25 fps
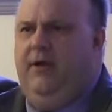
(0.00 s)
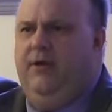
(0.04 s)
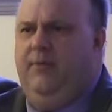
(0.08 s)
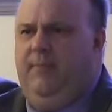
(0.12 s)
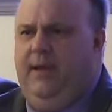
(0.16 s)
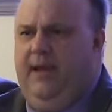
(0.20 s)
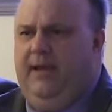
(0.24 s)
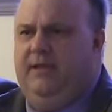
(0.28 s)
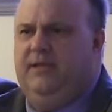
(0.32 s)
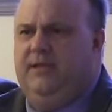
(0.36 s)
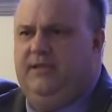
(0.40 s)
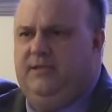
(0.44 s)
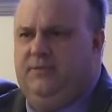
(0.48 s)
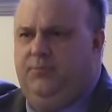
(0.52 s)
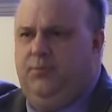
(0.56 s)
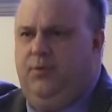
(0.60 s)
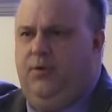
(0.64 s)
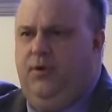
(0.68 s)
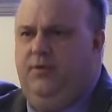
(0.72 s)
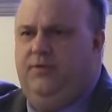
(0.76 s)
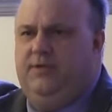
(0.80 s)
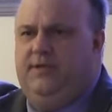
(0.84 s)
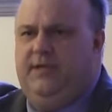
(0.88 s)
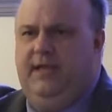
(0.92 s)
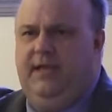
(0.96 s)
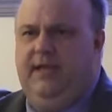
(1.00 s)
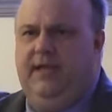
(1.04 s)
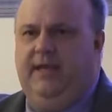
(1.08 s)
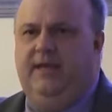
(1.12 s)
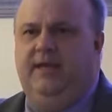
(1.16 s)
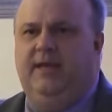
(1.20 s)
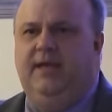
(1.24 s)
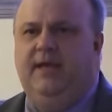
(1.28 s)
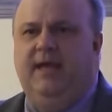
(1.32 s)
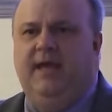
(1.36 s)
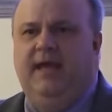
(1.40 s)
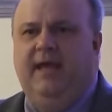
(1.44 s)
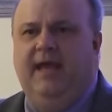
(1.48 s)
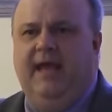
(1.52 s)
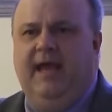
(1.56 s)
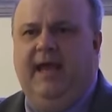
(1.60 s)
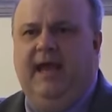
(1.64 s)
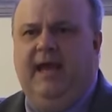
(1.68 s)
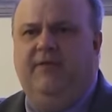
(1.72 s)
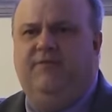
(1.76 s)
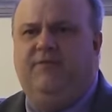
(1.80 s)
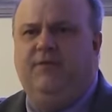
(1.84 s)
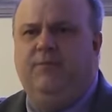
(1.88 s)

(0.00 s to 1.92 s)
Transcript: how to make this protein and